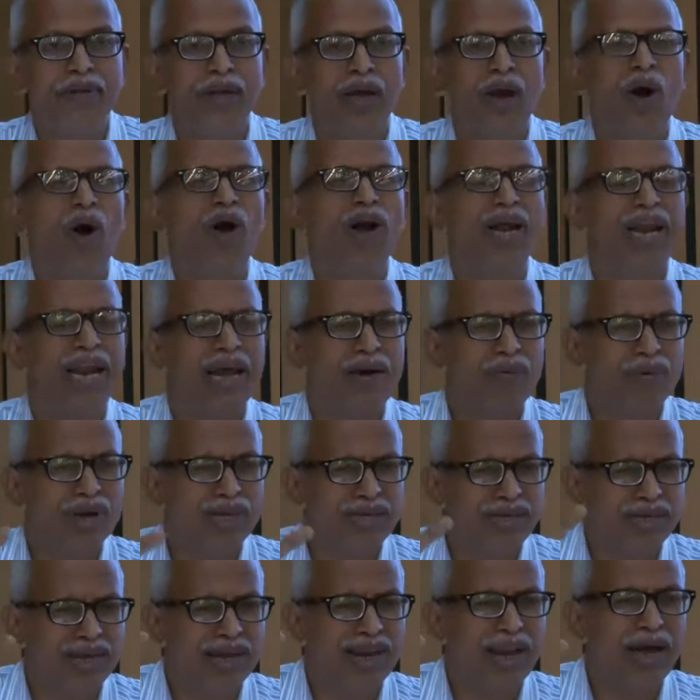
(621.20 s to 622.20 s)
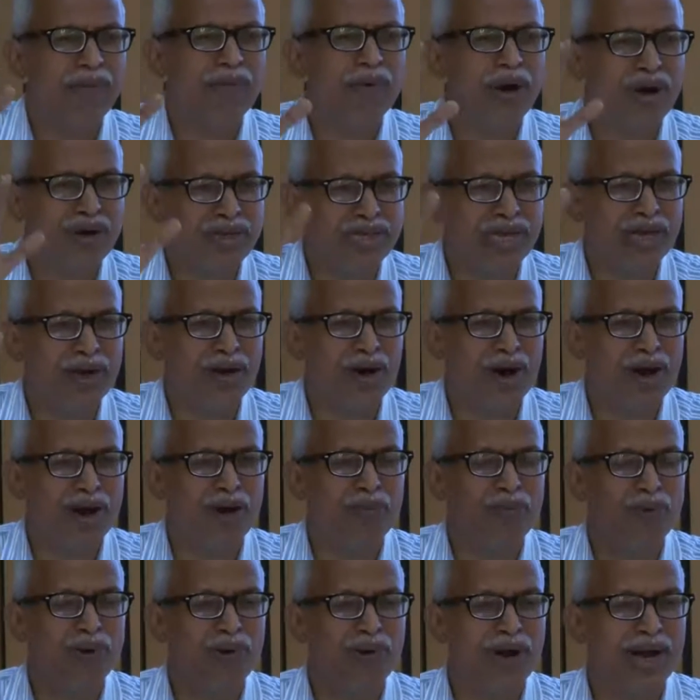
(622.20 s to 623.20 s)
on an average scale. I'm not saying all
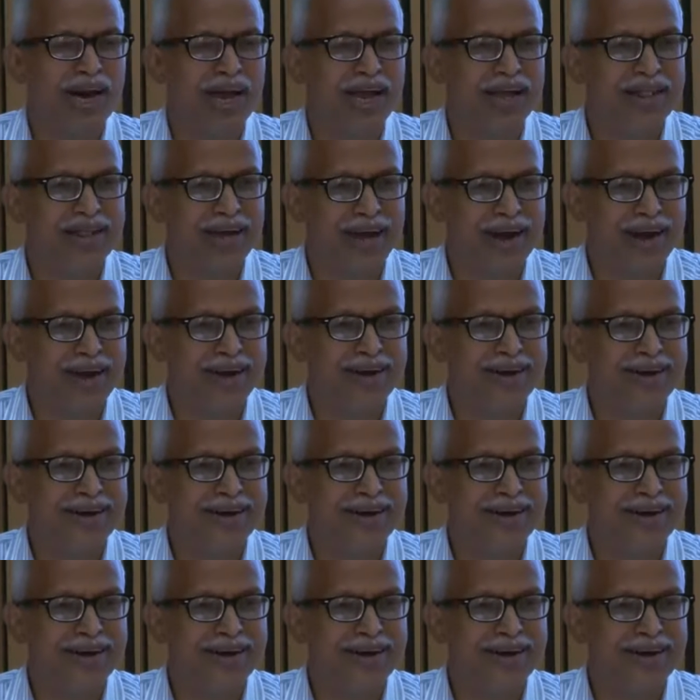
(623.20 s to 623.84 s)
of you are like that.